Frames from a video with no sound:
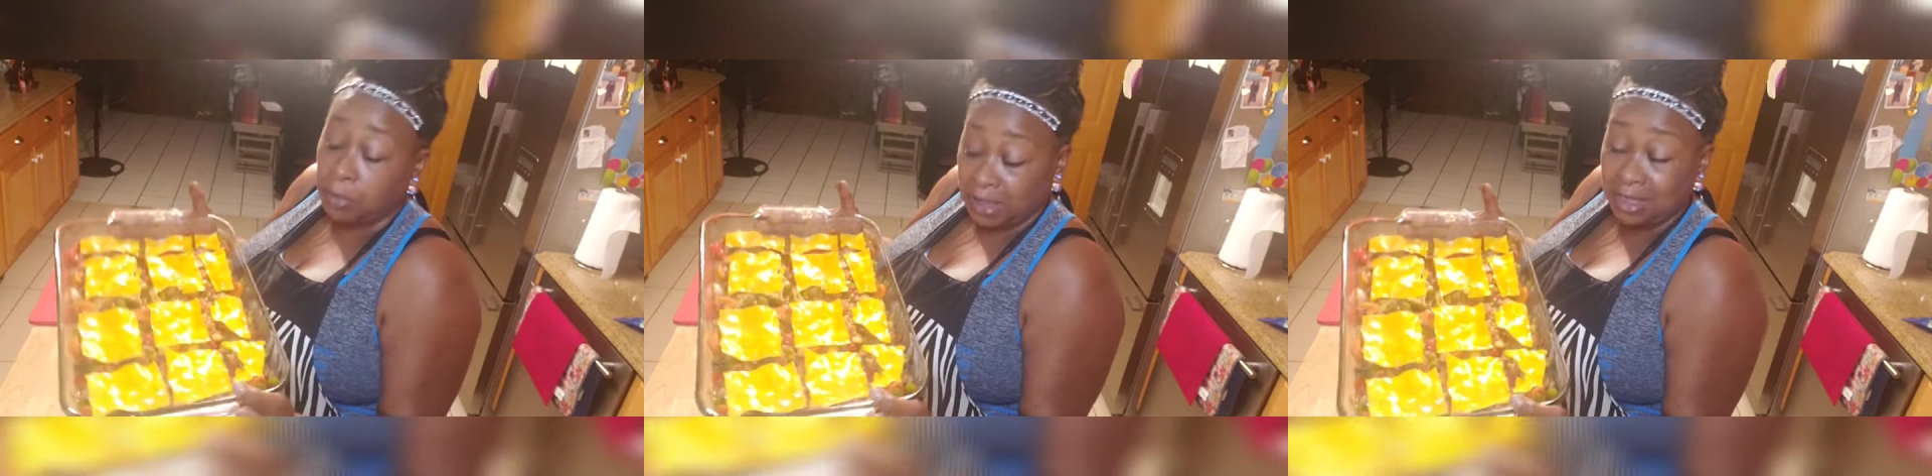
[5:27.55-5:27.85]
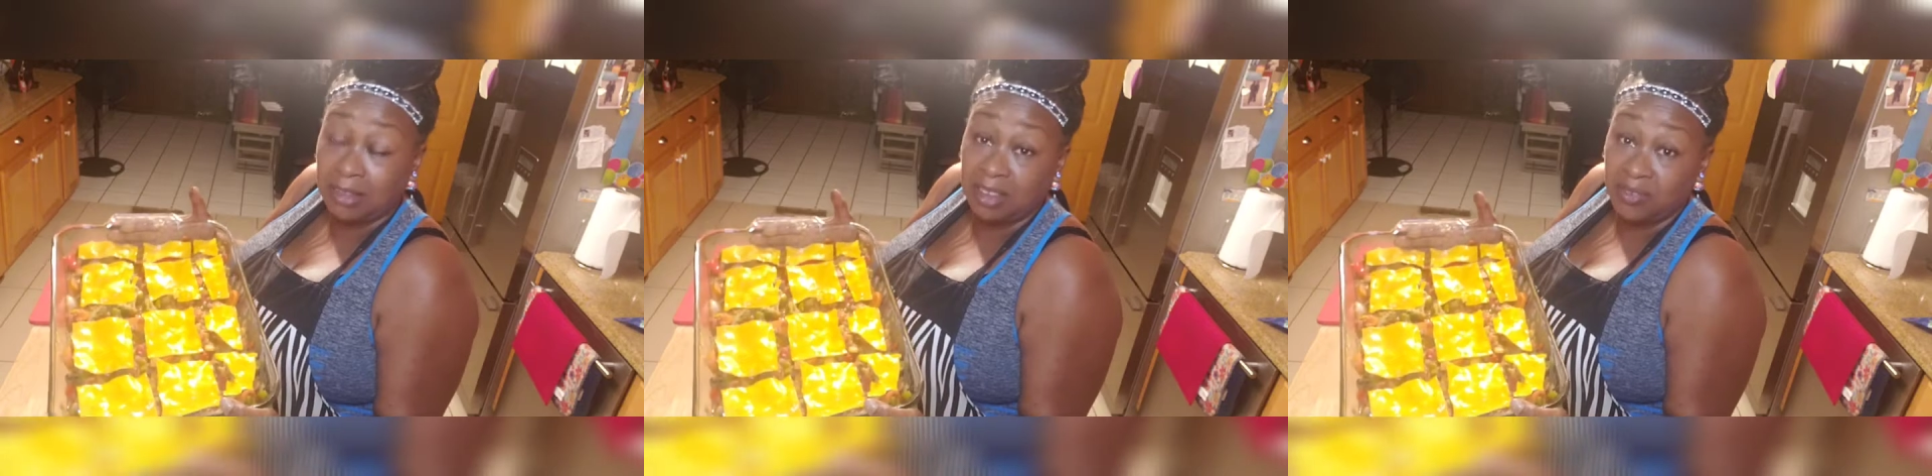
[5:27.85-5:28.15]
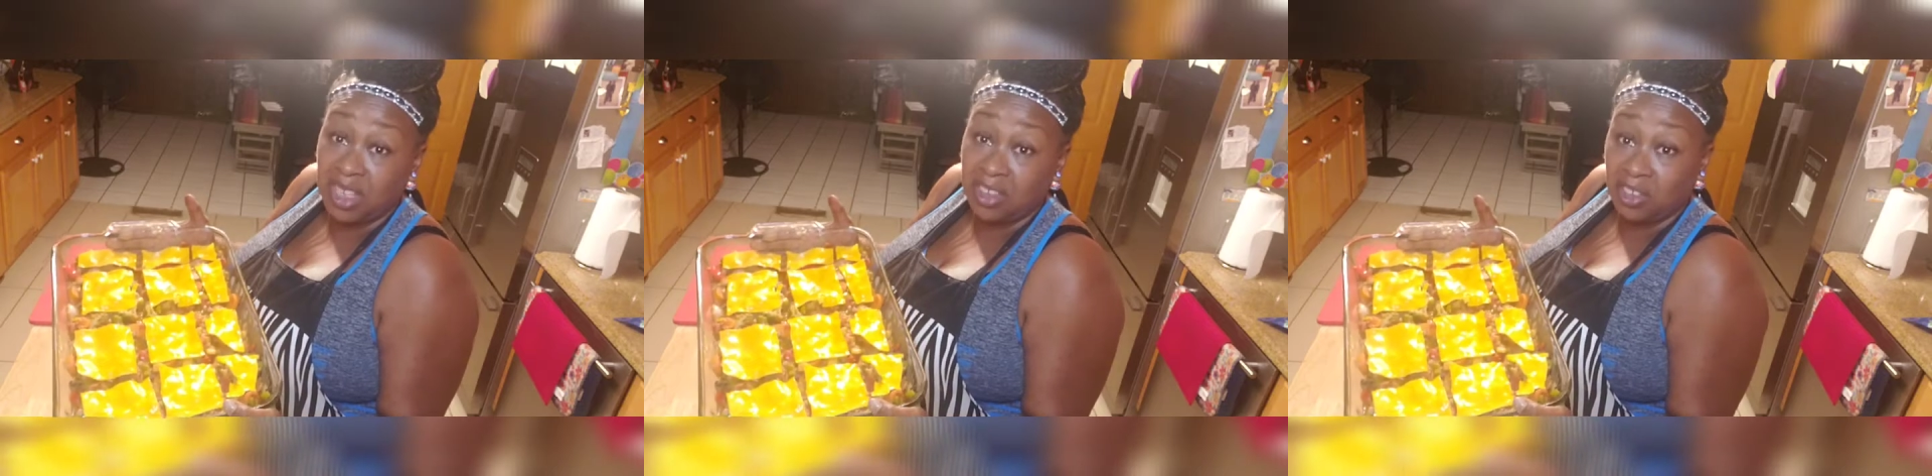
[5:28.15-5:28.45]
But this is the
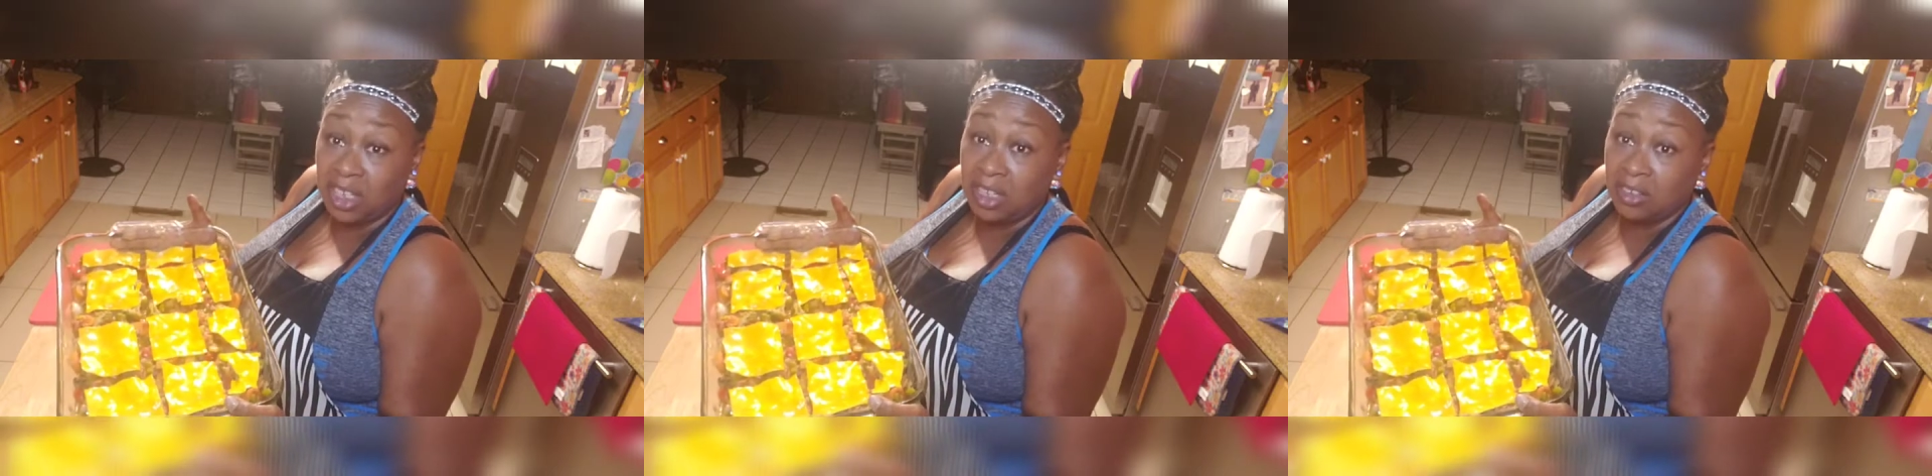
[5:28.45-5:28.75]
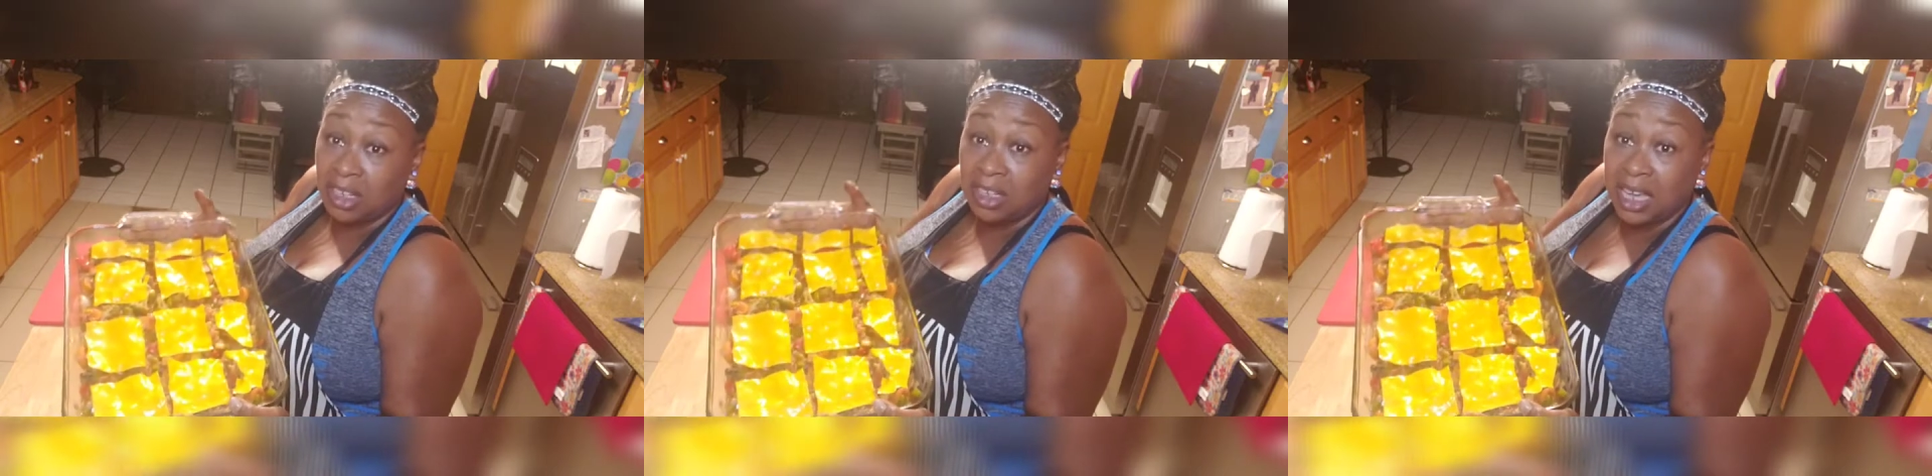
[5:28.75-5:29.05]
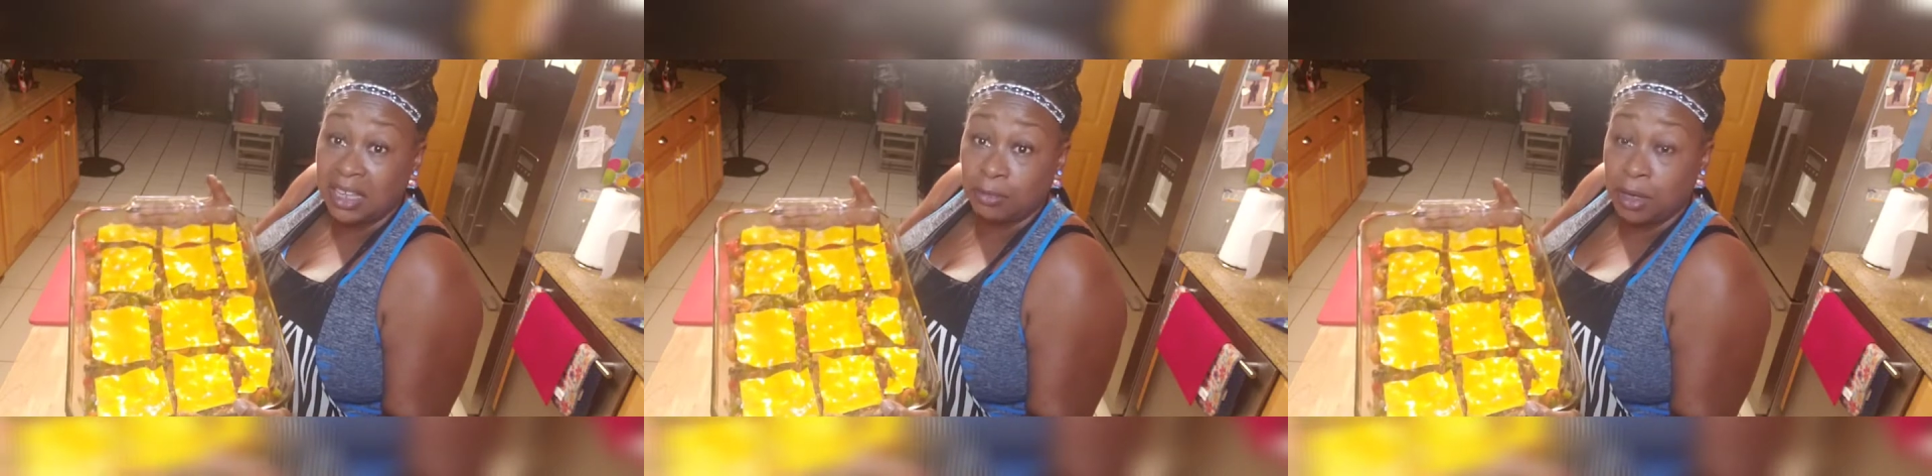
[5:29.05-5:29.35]
vegan cheese, and look
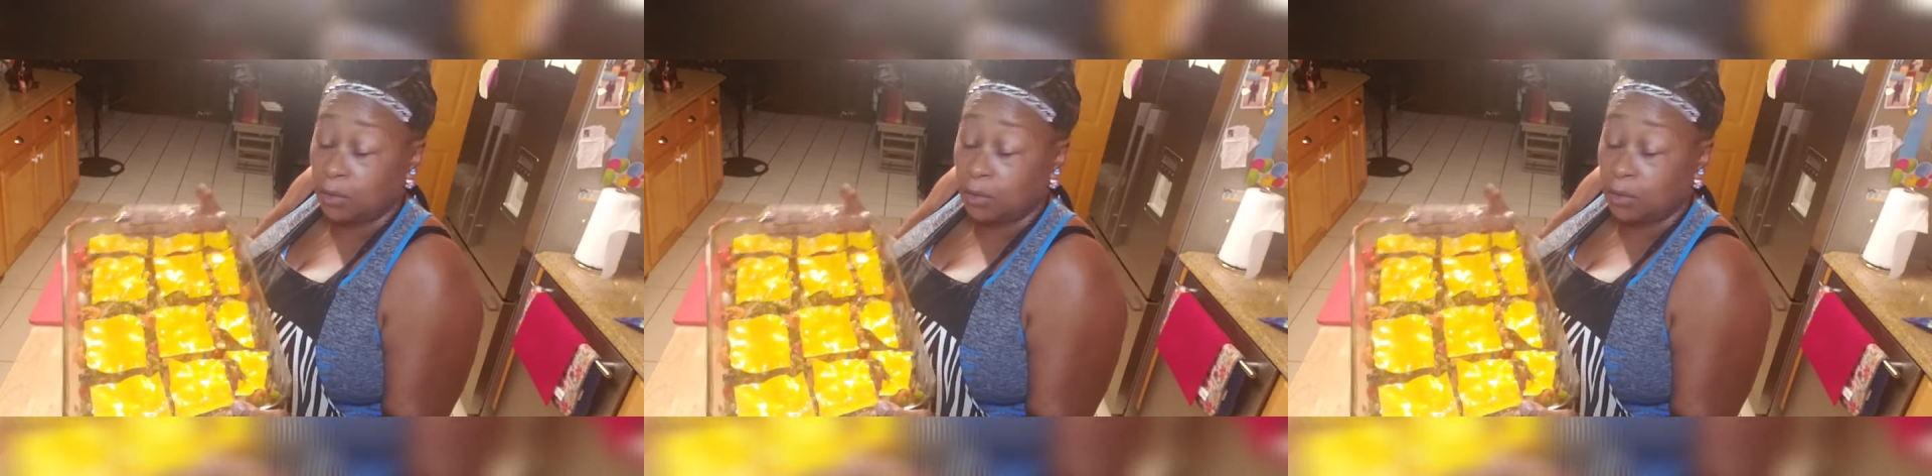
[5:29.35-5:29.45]
how it's